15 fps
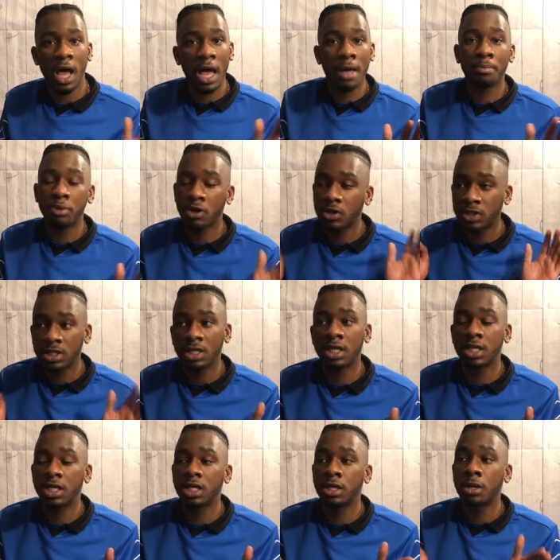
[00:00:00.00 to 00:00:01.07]
I
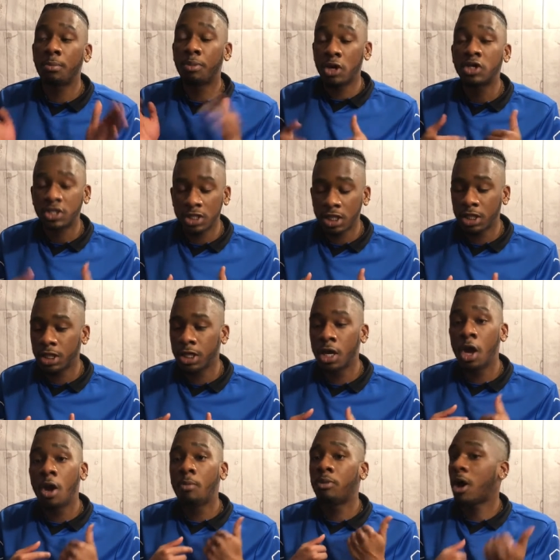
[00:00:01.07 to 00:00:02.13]
personally personally
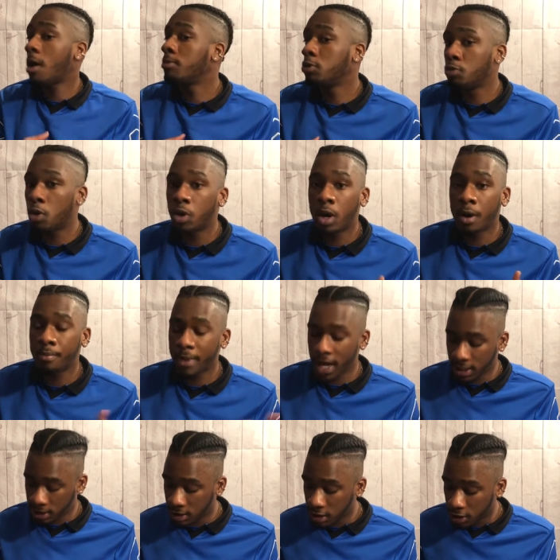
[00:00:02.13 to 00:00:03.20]
probably won't come
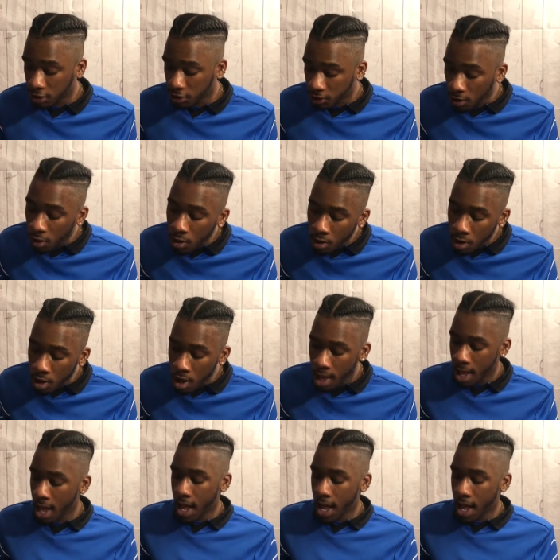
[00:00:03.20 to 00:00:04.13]
back to this song.